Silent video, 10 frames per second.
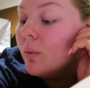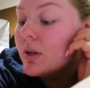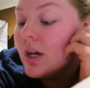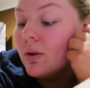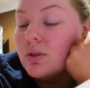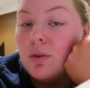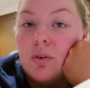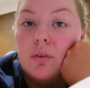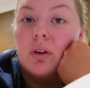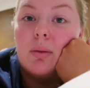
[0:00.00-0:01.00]
which I also
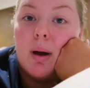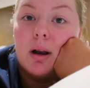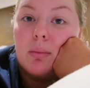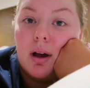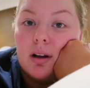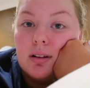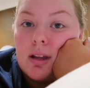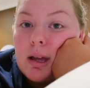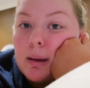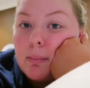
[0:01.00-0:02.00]
felt really bad about.
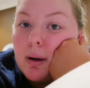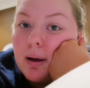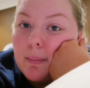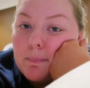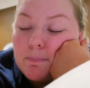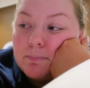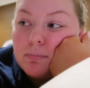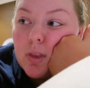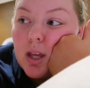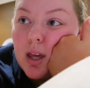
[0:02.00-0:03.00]
But
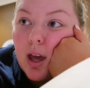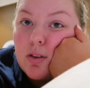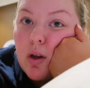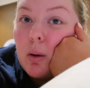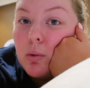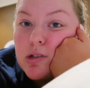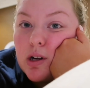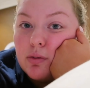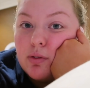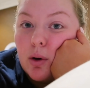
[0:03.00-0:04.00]
yes, I
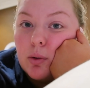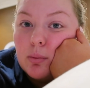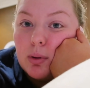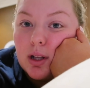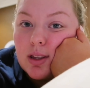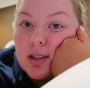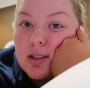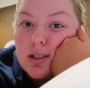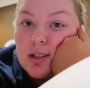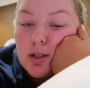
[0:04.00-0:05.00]
wasn't at fault, but
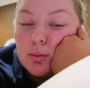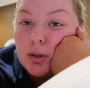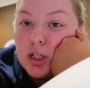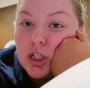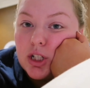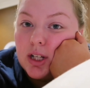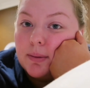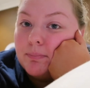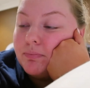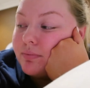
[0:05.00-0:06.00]
still pretty
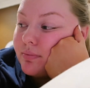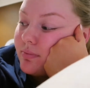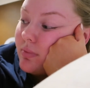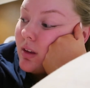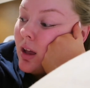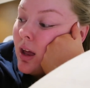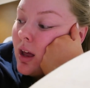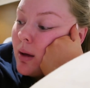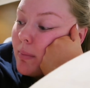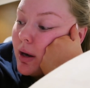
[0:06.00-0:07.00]
shitty.
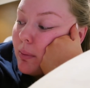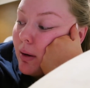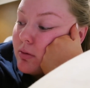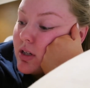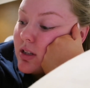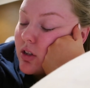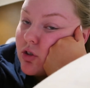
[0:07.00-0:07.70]
But anyway, I'm just